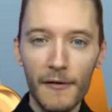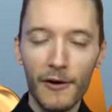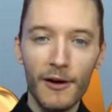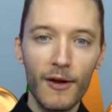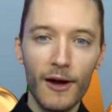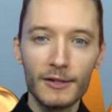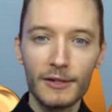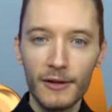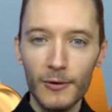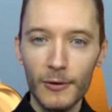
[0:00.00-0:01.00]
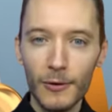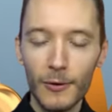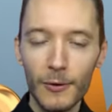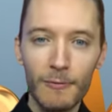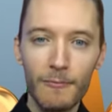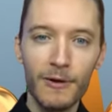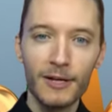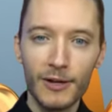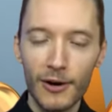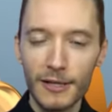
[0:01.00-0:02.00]
they're going to launch the new
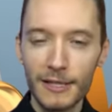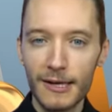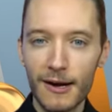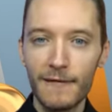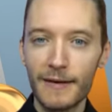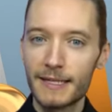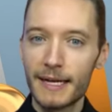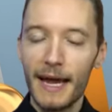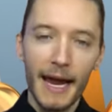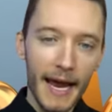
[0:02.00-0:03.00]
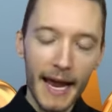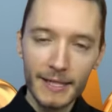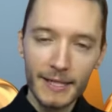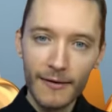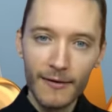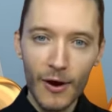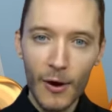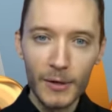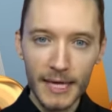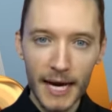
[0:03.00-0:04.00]
BRICS currency and all this. It's hard to
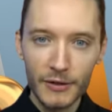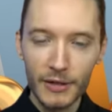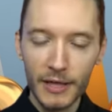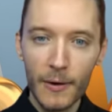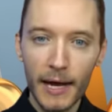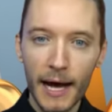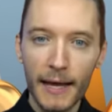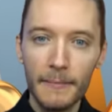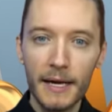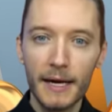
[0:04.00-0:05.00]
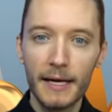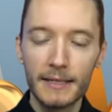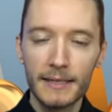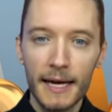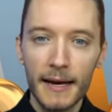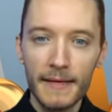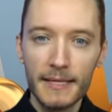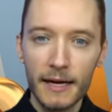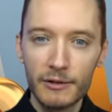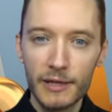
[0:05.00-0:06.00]
know what's actually going on because these
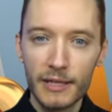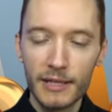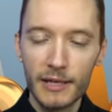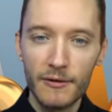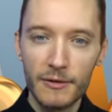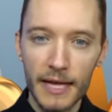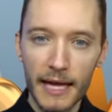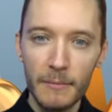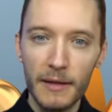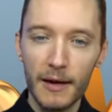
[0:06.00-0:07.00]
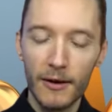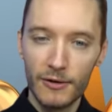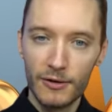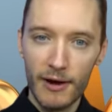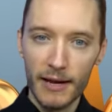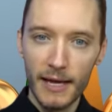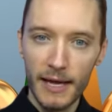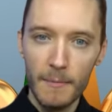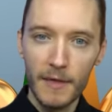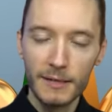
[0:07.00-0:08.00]
countries, understandably, are trying to
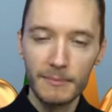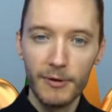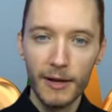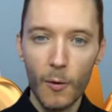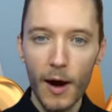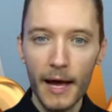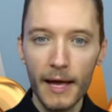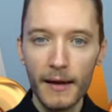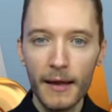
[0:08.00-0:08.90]
keep things pretty quiet,